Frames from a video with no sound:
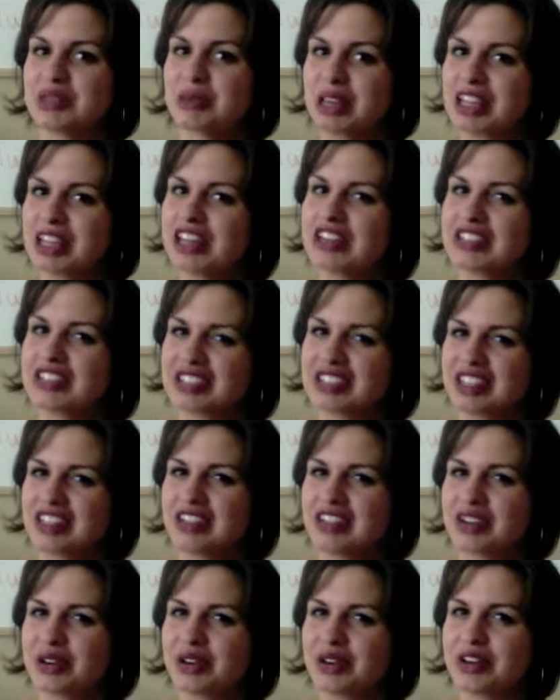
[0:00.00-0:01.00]
Making her sit in
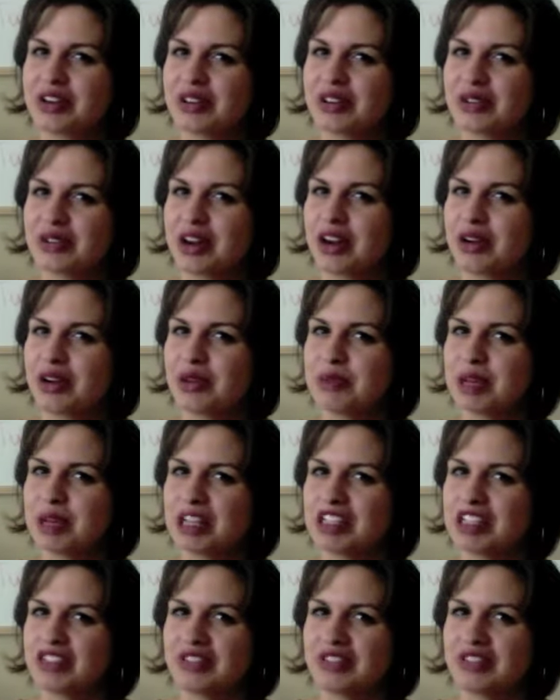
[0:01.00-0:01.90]
the corner and write a whole page